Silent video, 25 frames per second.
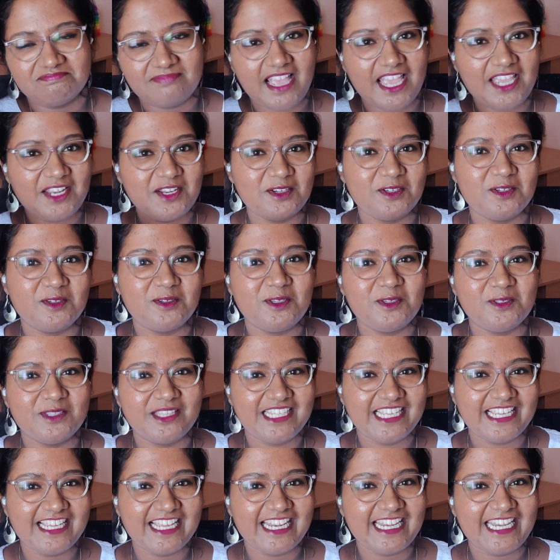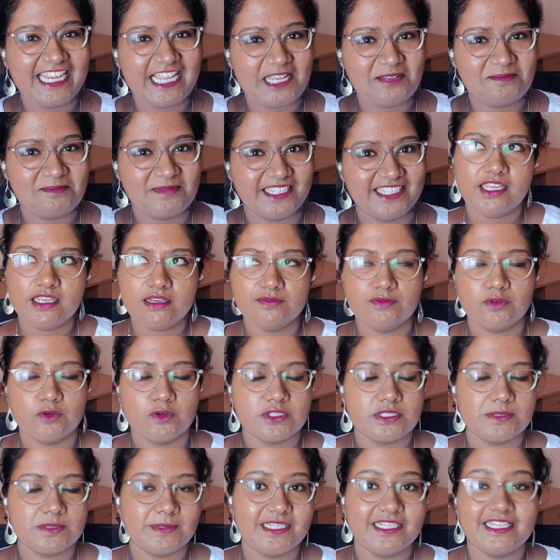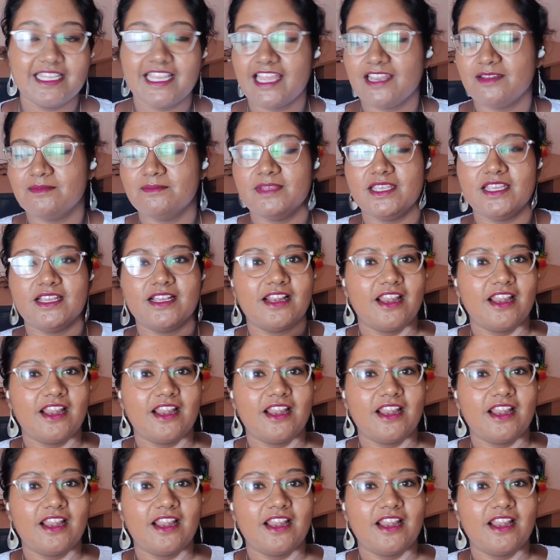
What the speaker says: I don't know, you think and tell. Reinforcement can be